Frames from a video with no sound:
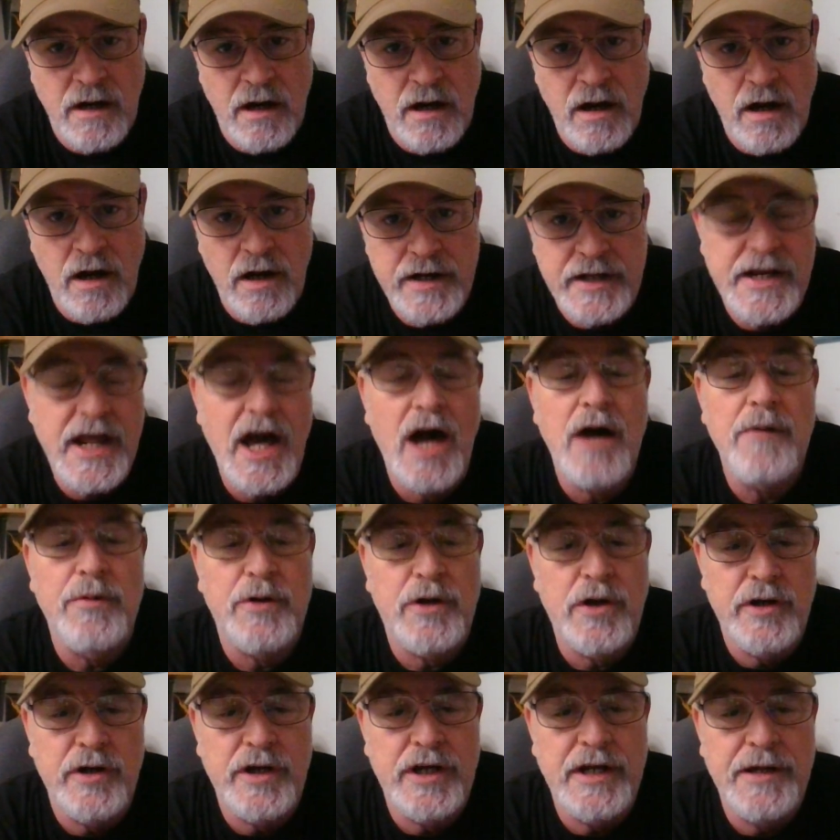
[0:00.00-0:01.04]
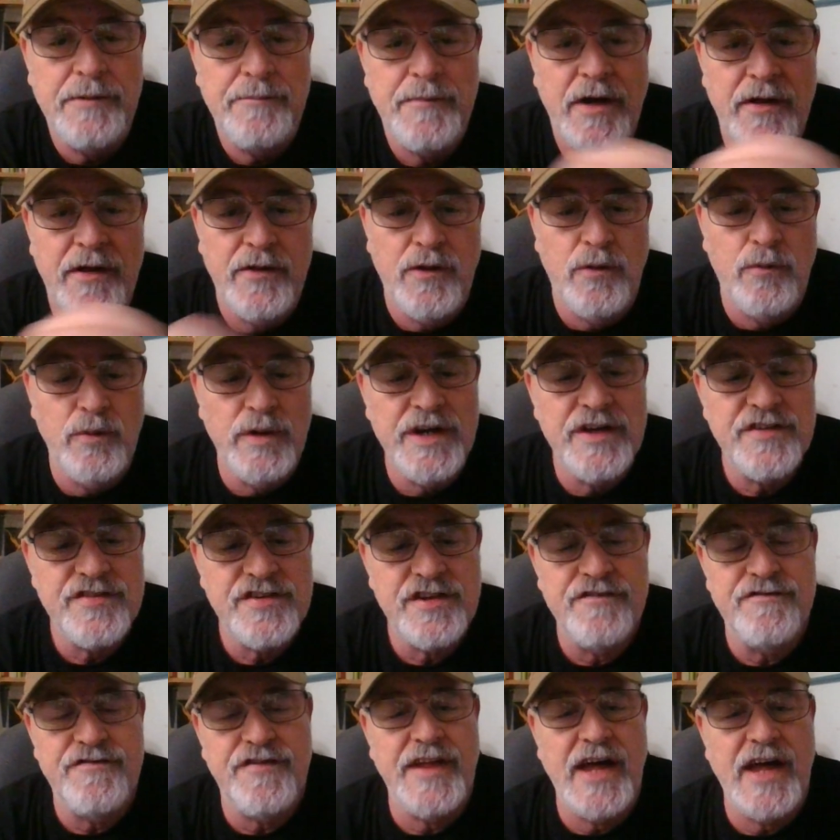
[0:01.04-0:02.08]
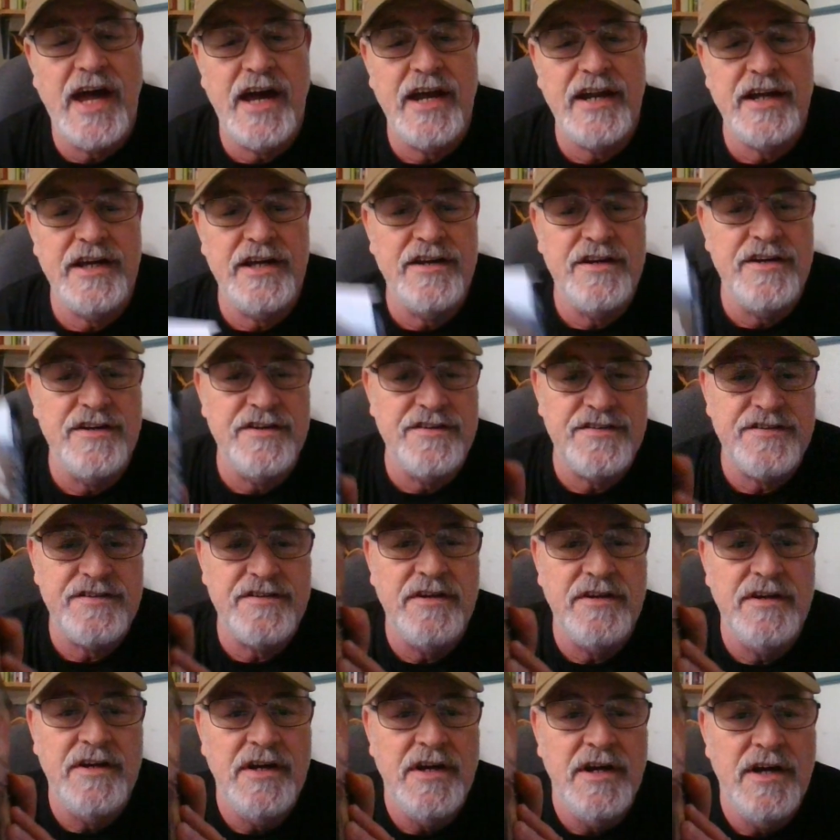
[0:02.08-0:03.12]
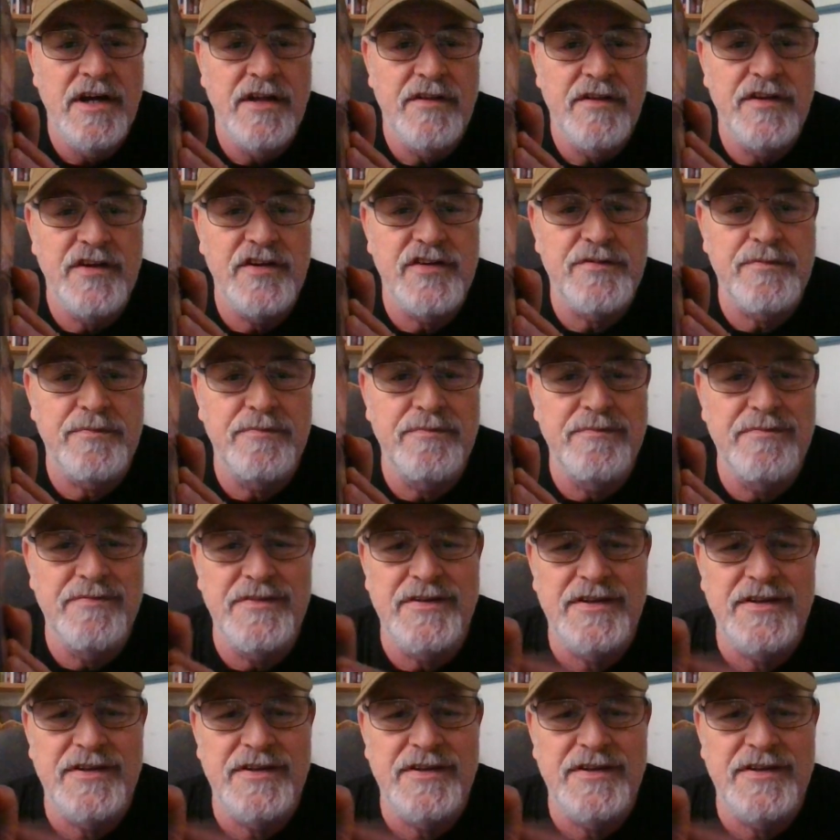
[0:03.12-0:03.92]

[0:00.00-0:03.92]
Haunted Albuquerque. And the reason for that is this